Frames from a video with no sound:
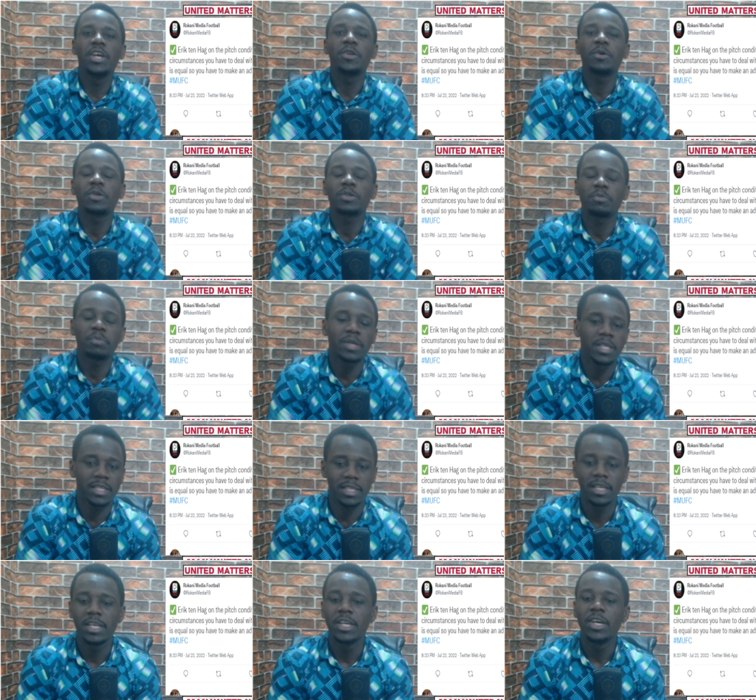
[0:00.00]
not
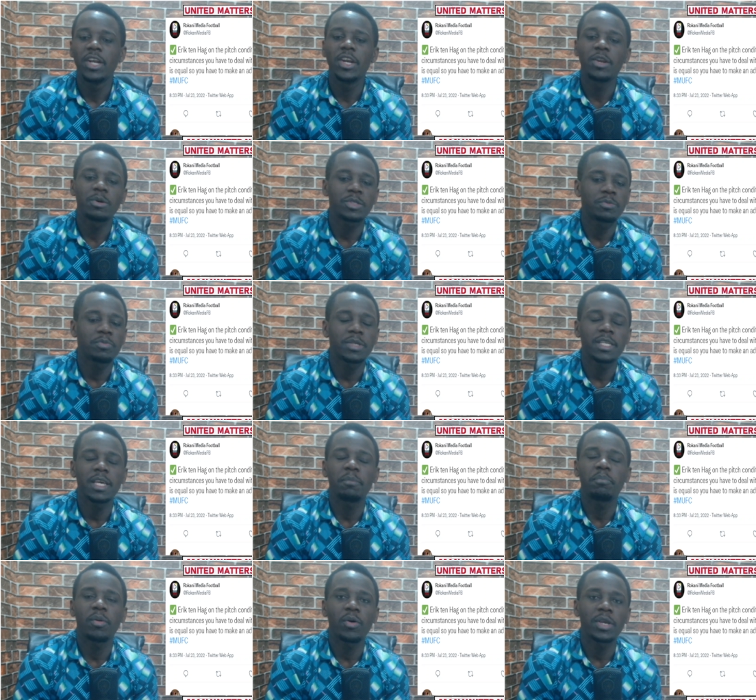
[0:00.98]
be a
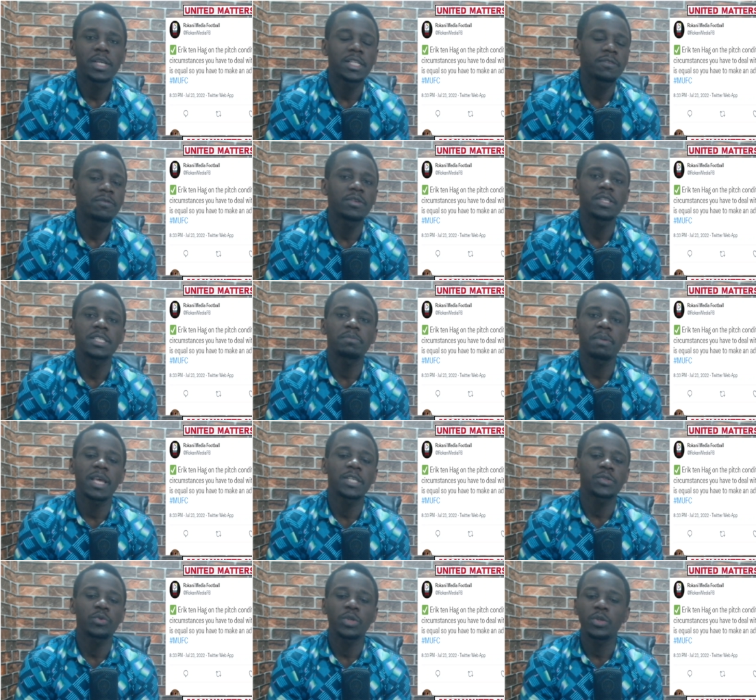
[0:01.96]
point for these
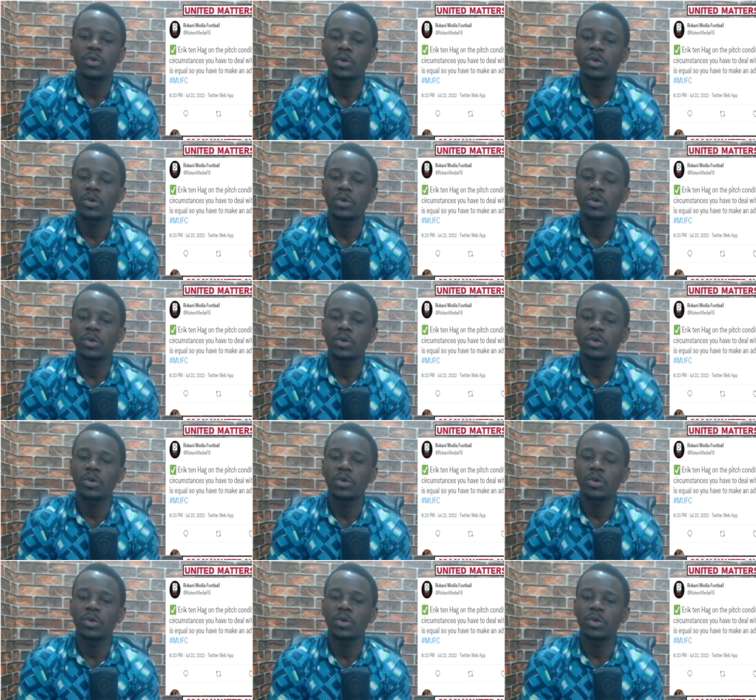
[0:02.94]
players to lean